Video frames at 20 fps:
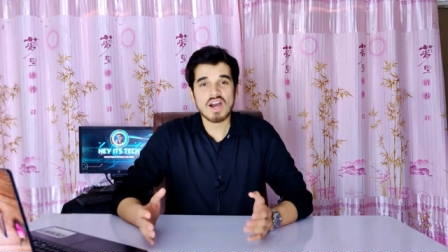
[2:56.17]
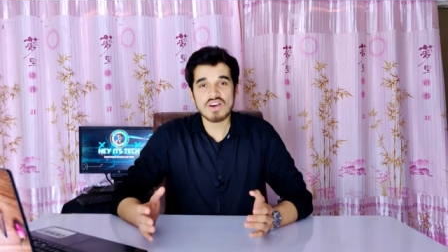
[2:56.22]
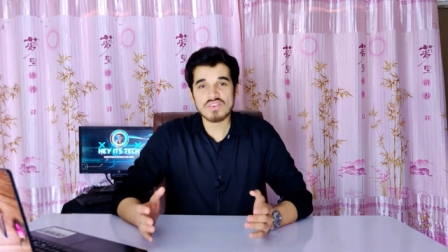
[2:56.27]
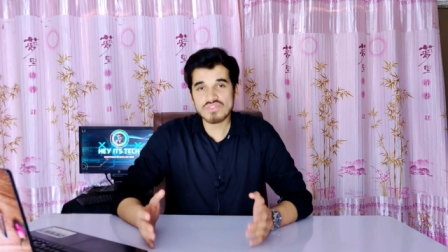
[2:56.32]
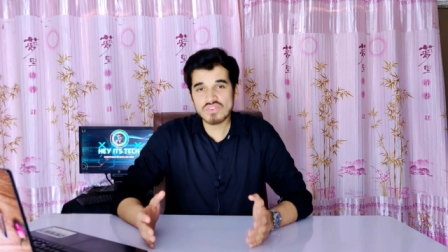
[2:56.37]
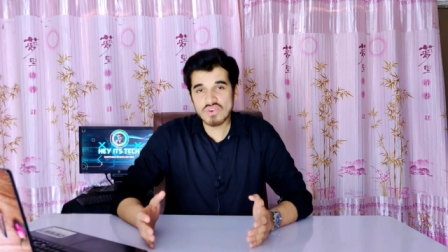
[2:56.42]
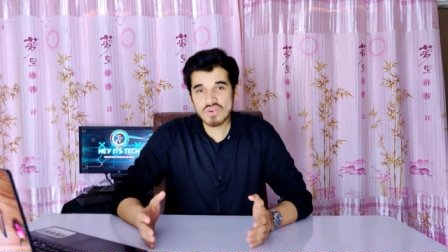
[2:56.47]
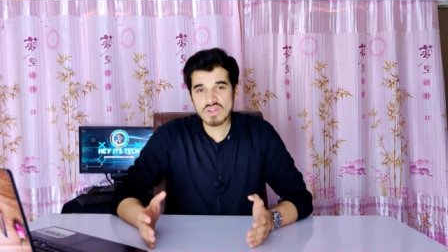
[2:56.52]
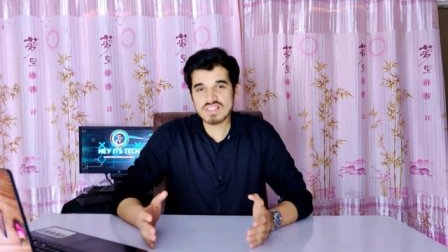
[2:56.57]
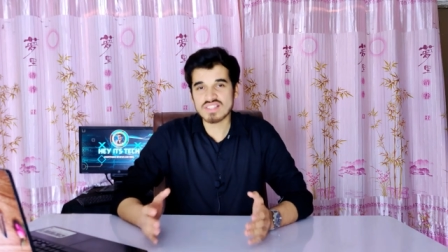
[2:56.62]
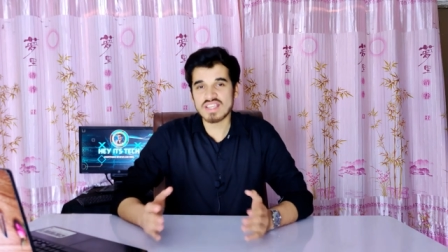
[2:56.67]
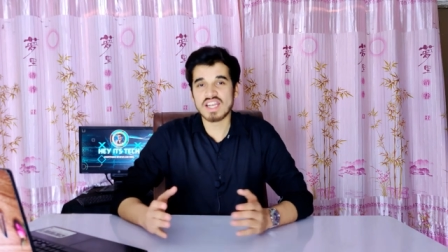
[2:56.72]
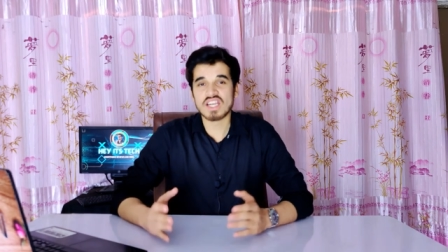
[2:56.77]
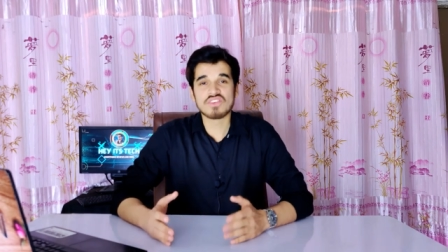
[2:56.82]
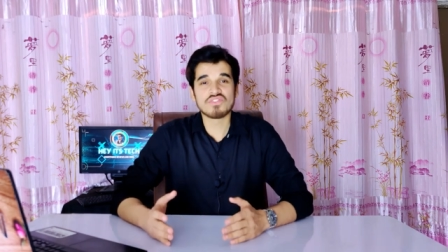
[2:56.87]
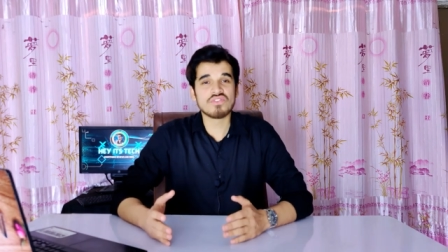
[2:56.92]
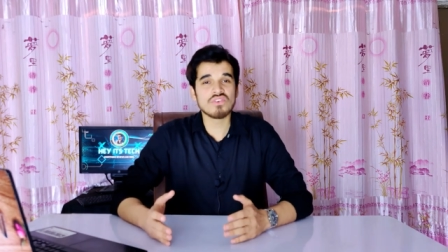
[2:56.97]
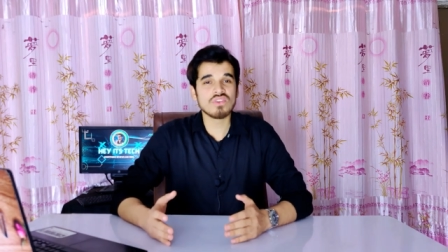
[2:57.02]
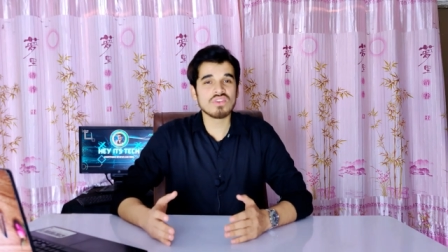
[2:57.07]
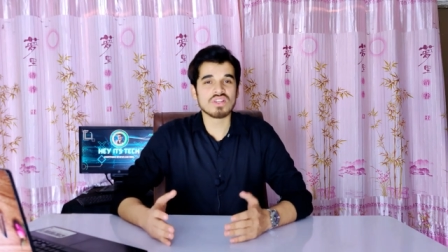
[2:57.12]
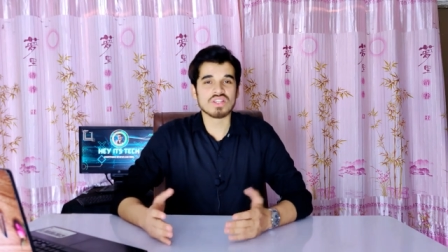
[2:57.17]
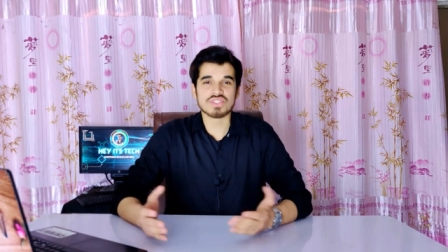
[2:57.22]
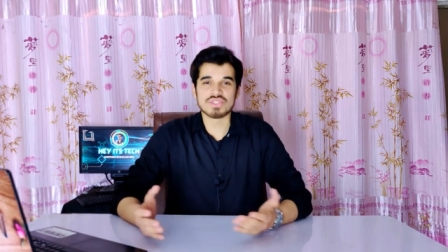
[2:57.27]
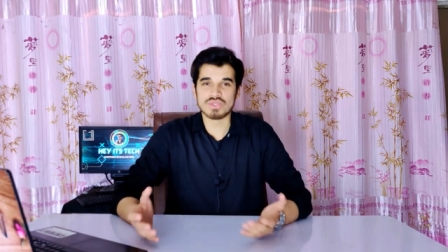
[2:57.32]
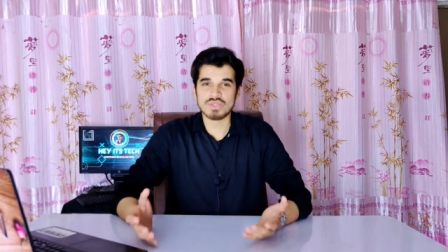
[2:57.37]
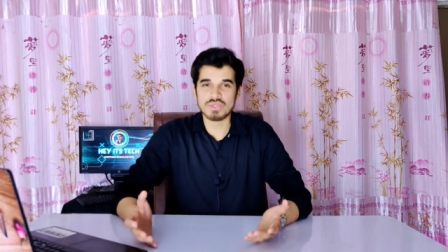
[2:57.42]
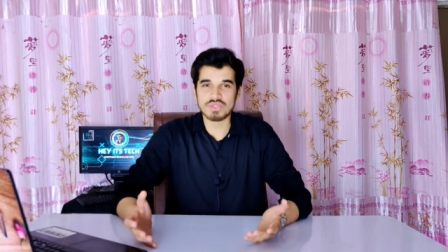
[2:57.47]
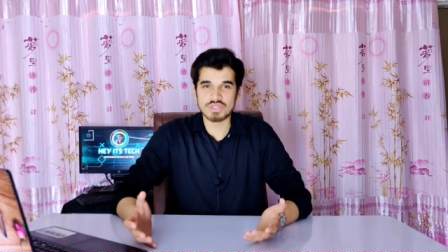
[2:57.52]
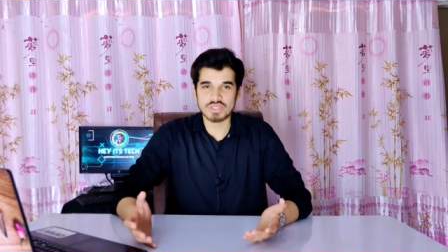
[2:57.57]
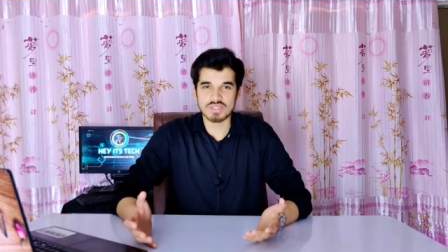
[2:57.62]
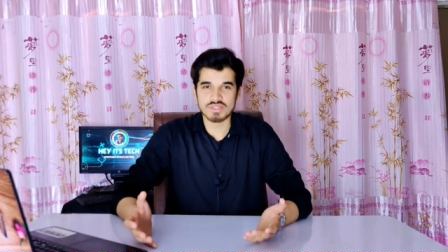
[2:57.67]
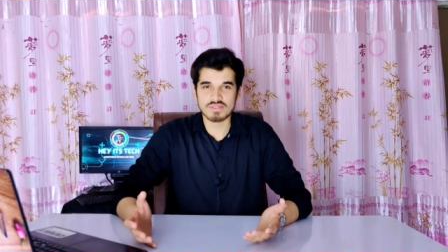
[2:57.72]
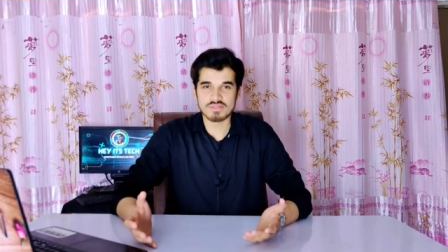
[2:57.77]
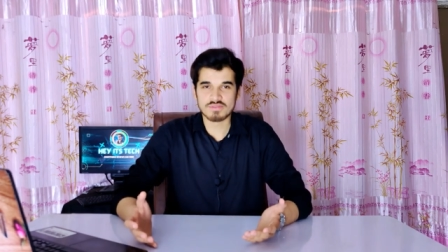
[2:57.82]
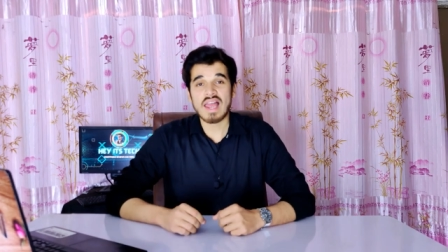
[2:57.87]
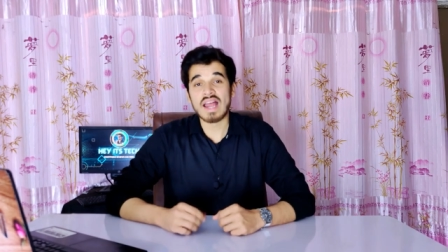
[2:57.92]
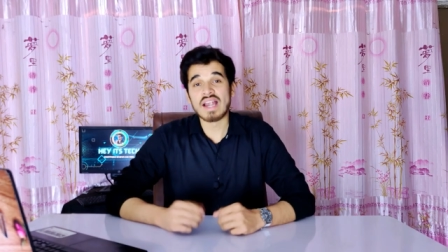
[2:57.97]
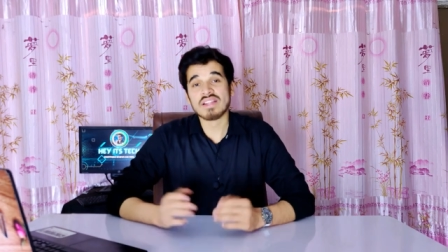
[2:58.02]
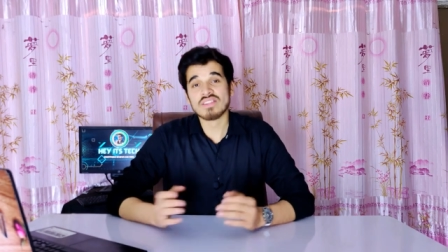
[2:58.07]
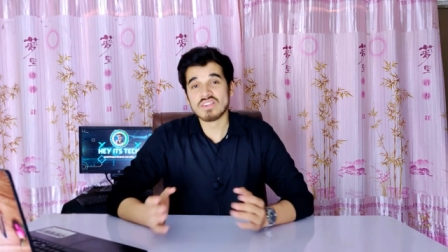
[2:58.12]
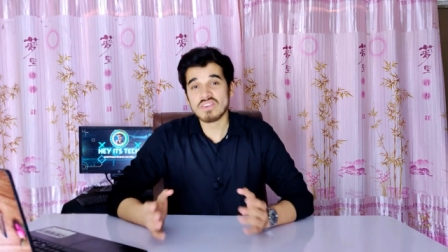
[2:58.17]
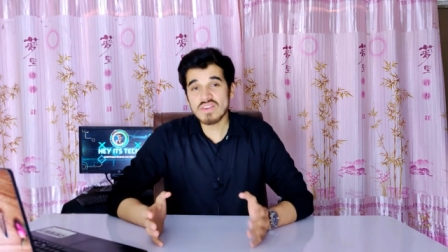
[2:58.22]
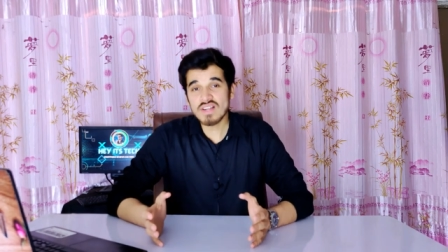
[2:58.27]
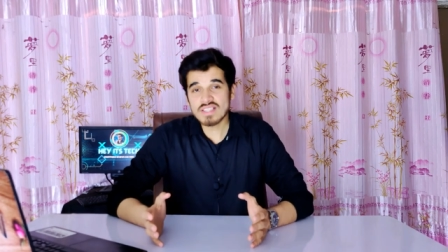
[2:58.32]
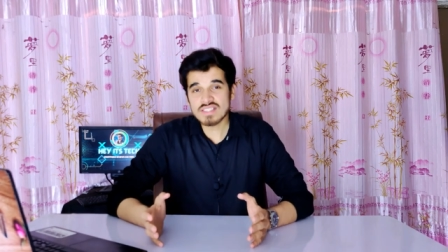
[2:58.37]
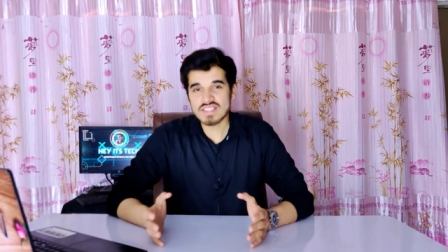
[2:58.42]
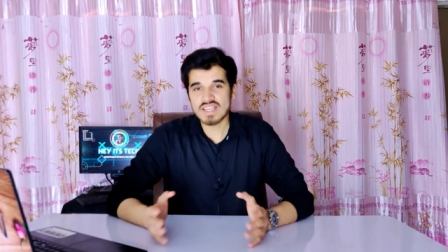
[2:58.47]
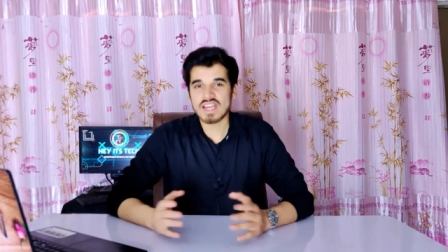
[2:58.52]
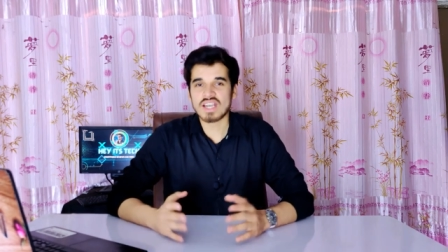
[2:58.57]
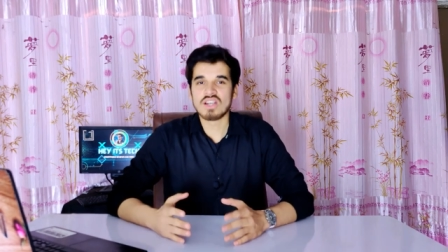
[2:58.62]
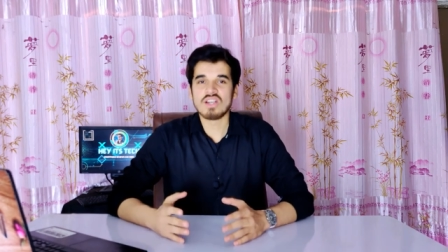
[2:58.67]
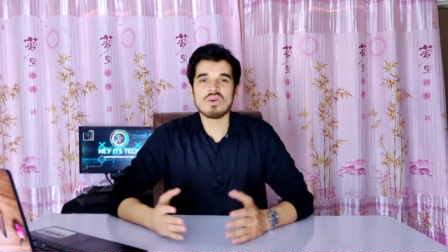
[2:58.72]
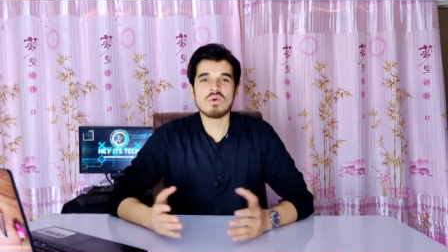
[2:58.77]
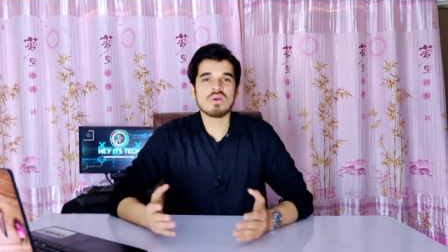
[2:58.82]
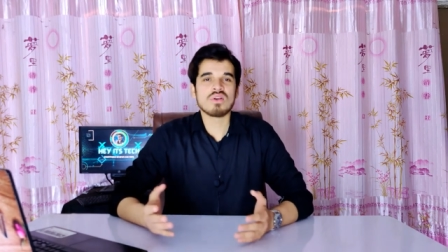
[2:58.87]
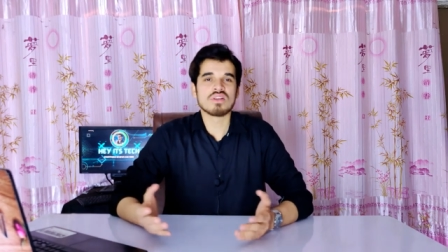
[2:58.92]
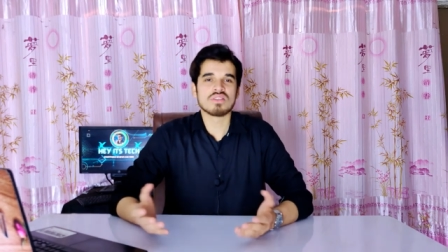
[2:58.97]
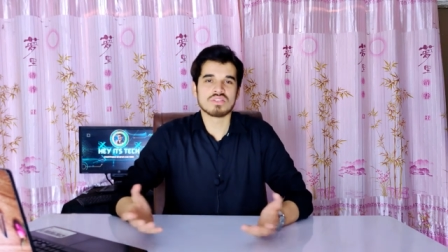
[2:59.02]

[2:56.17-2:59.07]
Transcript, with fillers: of focus at full resolution and the rest at lower